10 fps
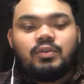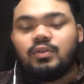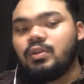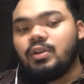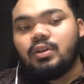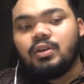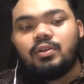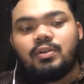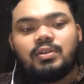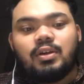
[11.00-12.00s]
So
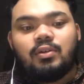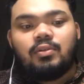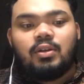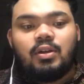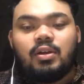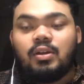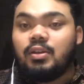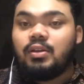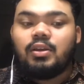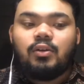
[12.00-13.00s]
the
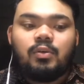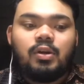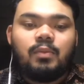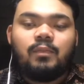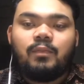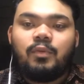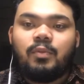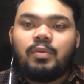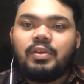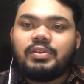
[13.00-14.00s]
learning outcome
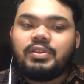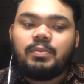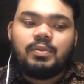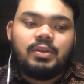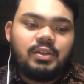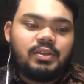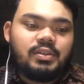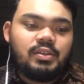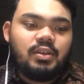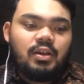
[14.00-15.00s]
from this chapter
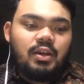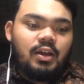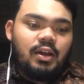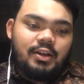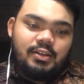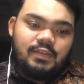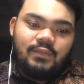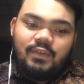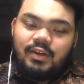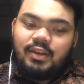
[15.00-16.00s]
is
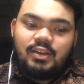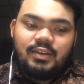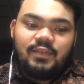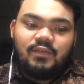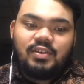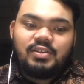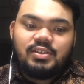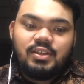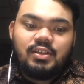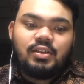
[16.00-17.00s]
identify and
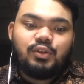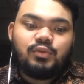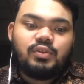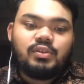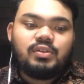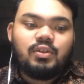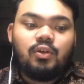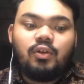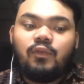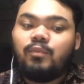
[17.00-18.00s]
differentiate Newton's
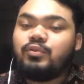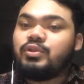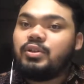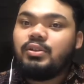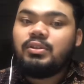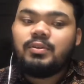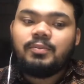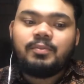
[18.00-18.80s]
law of motion